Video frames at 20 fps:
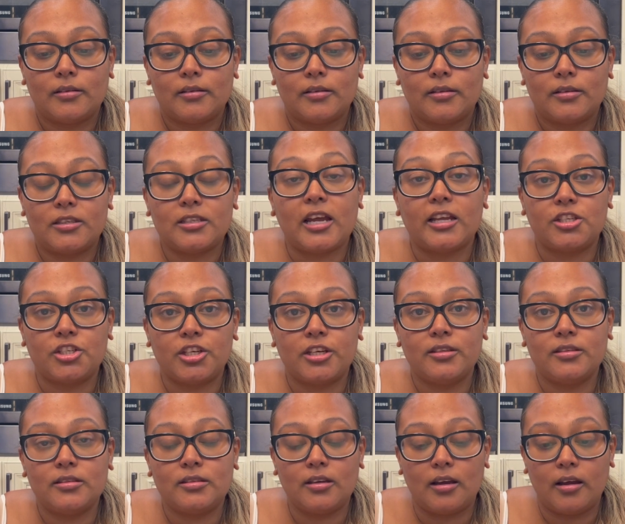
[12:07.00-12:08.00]

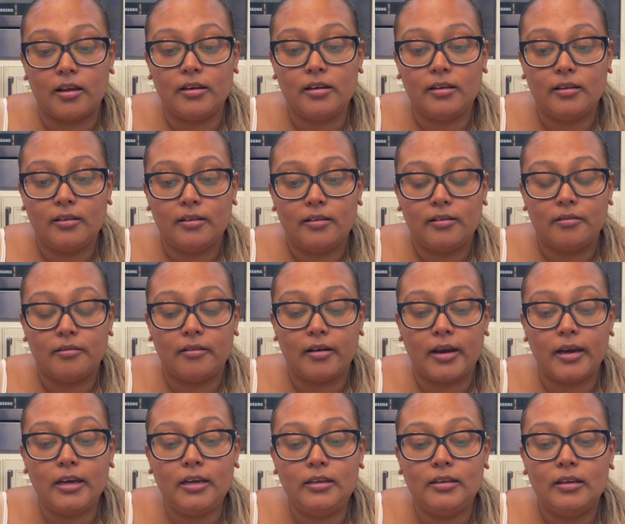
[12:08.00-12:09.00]
Sachin's son,
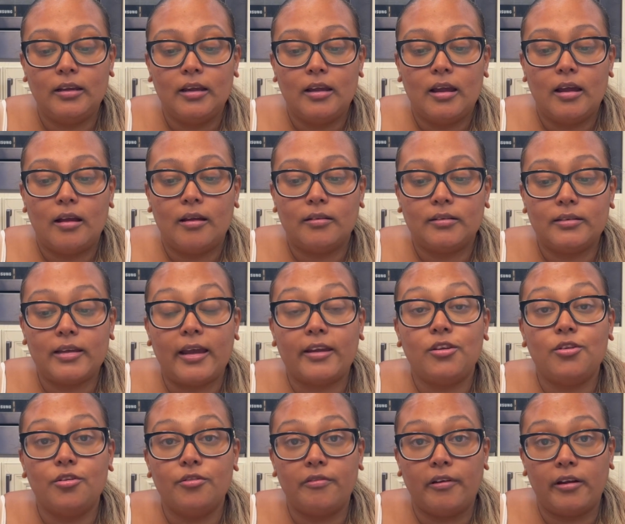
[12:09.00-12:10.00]
right? Thank
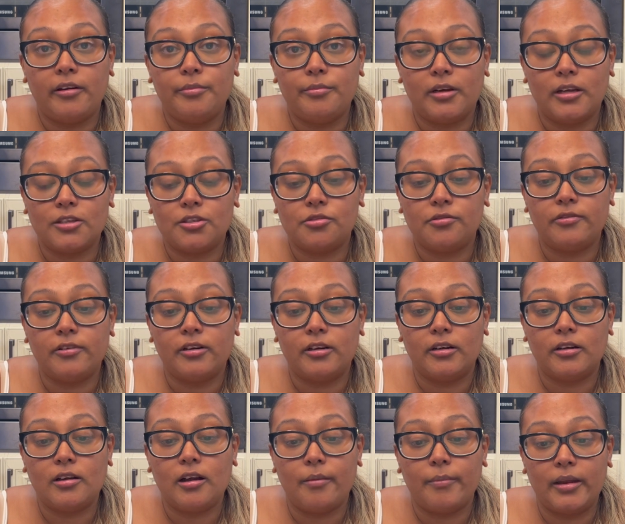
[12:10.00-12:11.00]
you very much
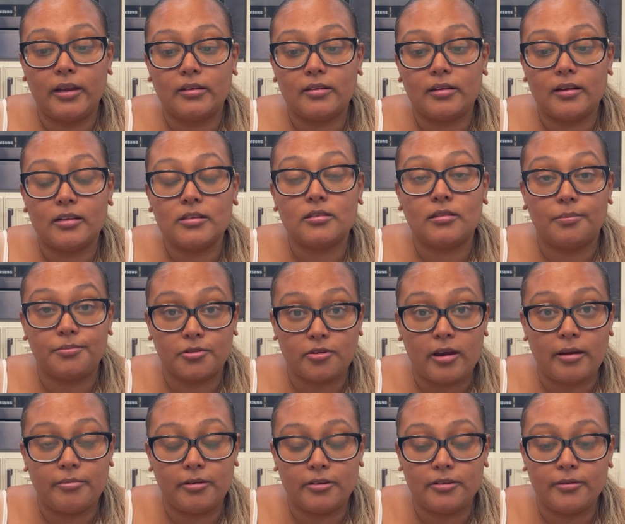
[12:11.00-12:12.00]
for commenting and
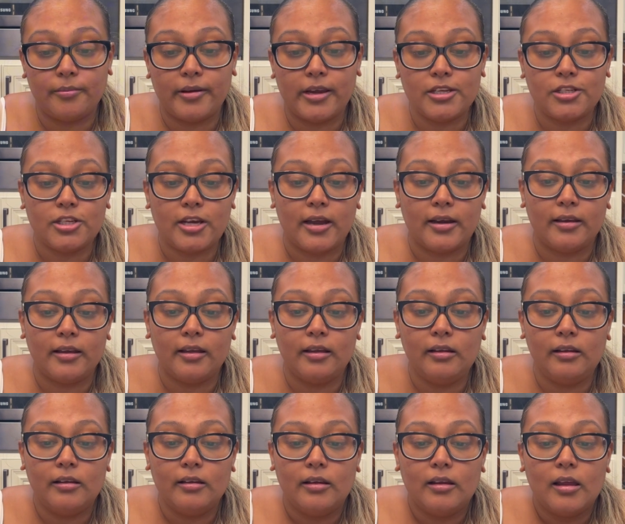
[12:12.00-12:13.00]
subscribing to my channel.
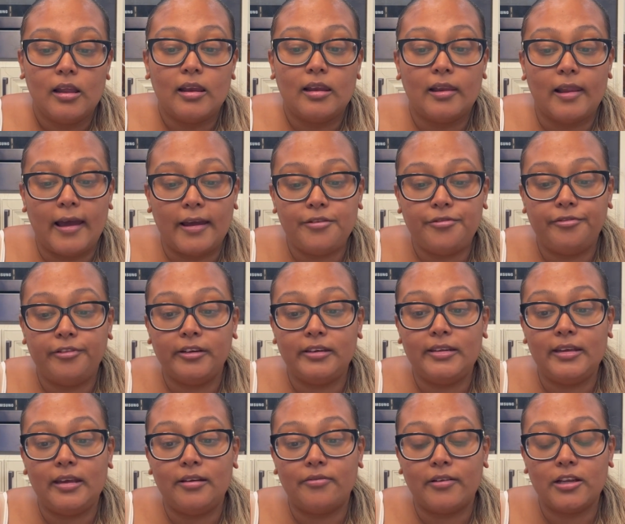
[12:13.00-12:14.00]
Life with
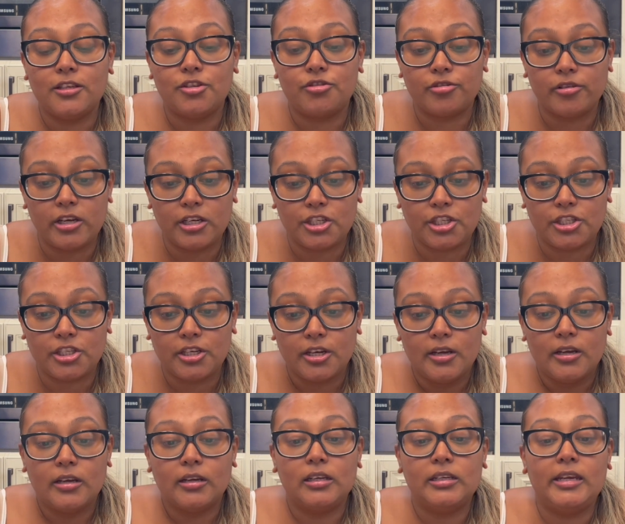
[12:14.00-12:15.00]
Dave and Trish,
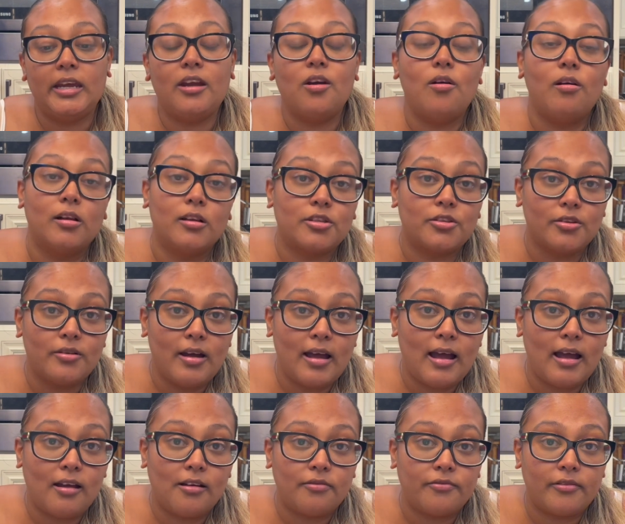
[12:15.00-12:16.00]
they also
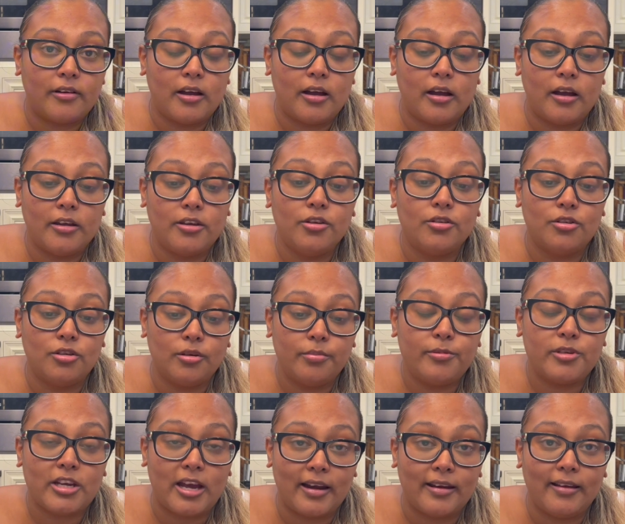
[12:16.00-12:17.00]
have a YouTube
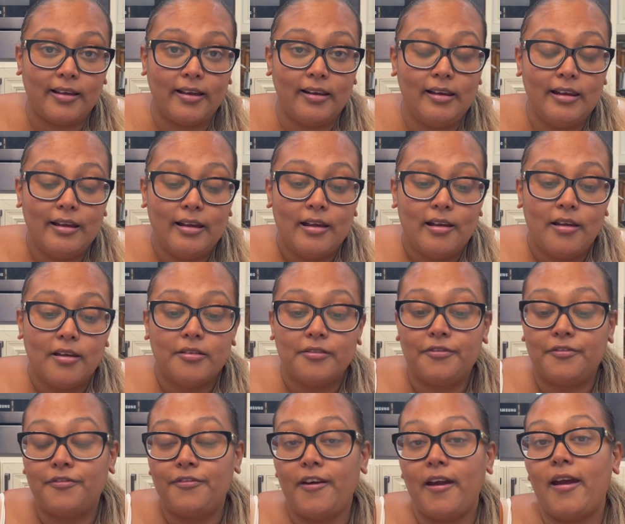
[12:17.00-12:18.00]
channel.
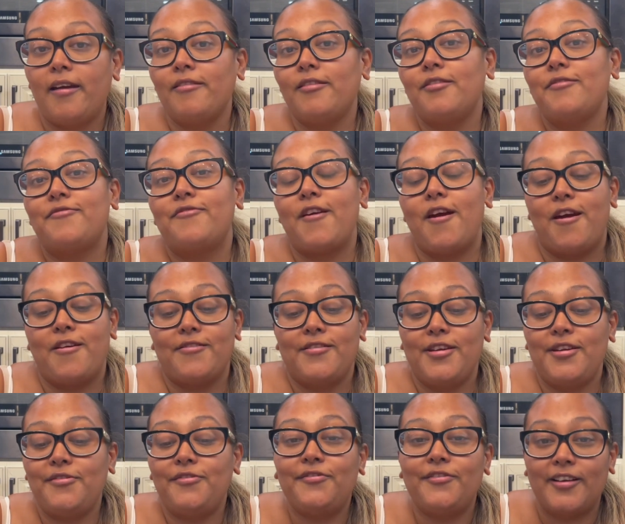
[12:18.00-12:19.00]
Very,
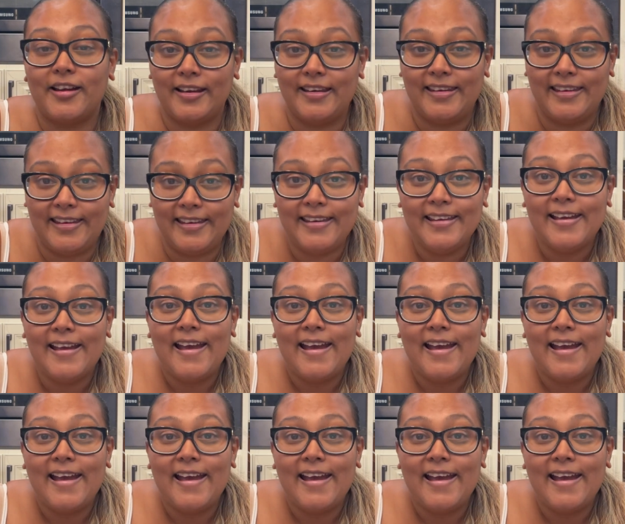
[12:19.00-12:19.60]
very funny